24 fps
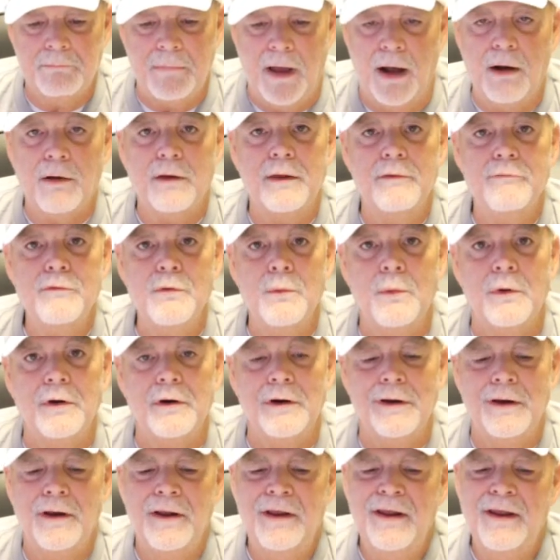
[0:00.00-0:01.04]
I'll give you
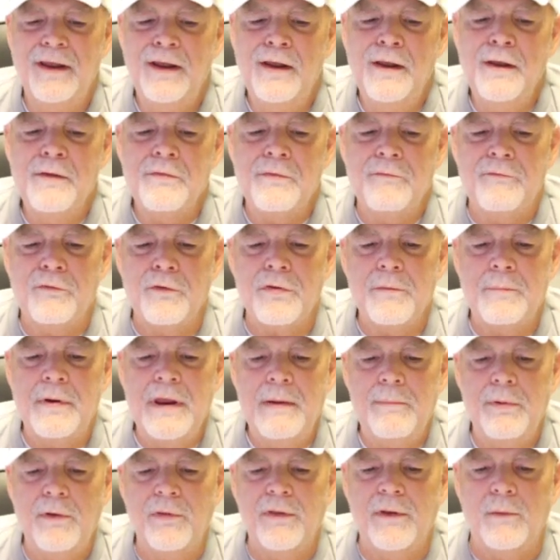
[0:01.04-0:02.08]
one. For the
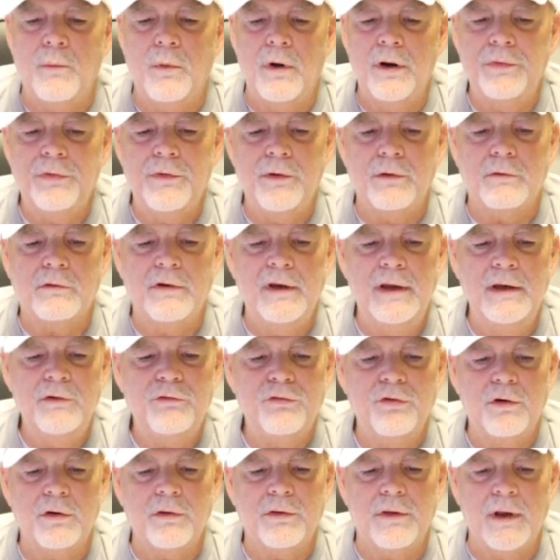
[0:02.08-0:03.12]
people that want their
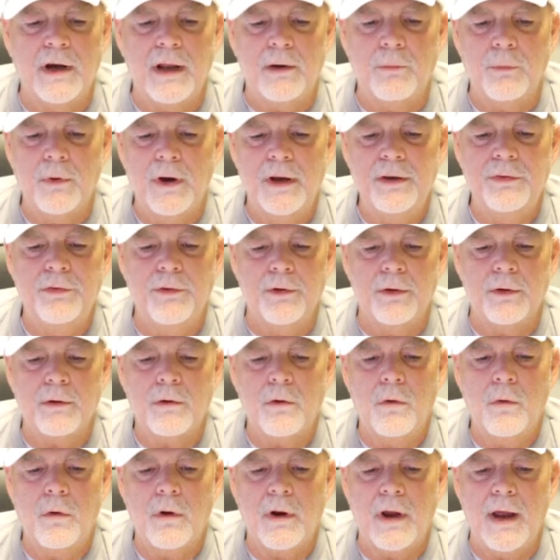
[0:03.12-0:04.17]
t-shirt that I read their
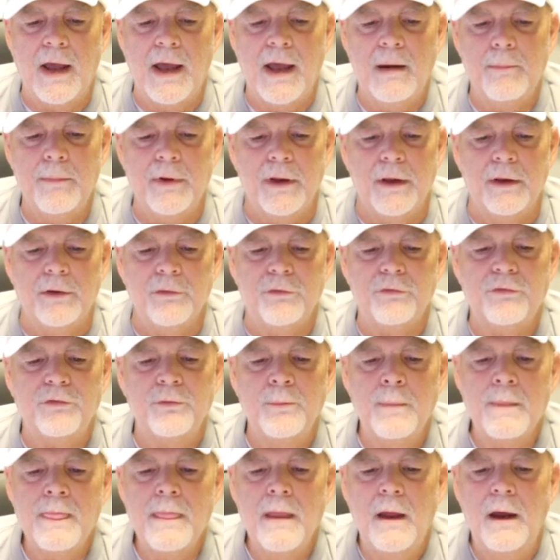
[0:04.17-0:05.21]

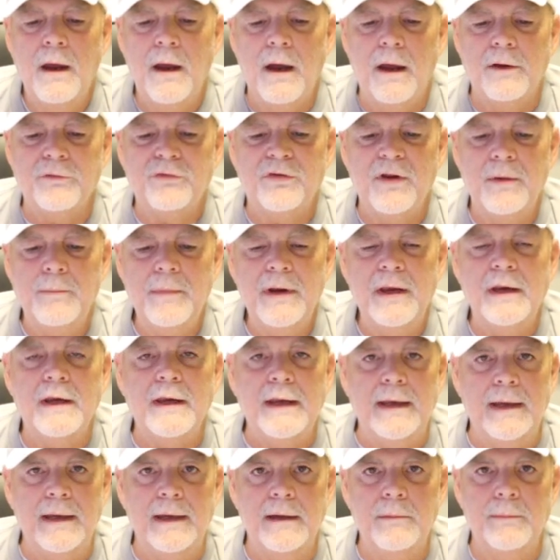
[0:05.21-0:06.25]
comments, send me
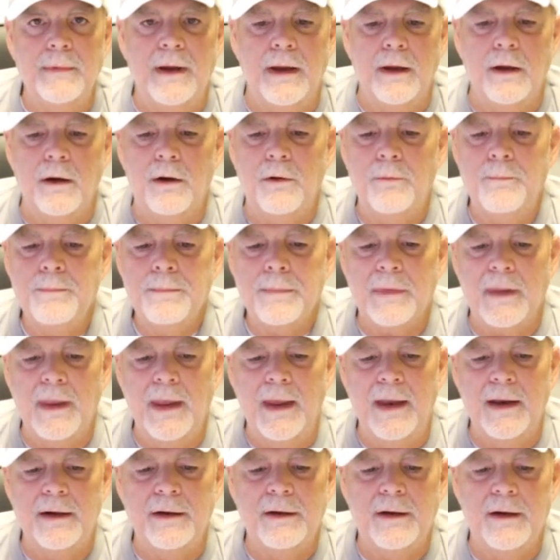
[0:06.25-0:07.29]
an email
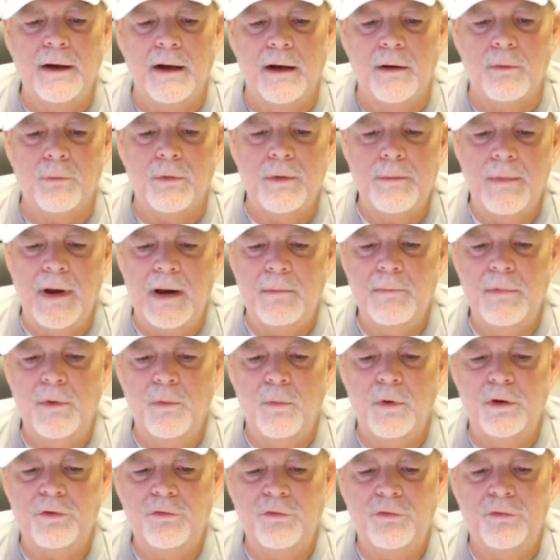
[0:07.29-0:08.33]
and remind me
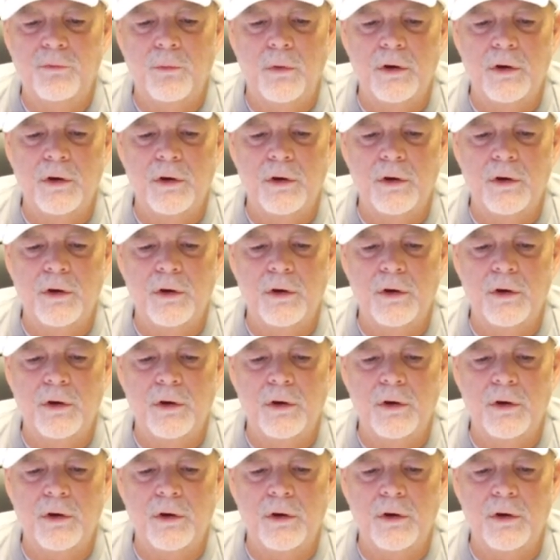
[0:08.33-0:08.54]
what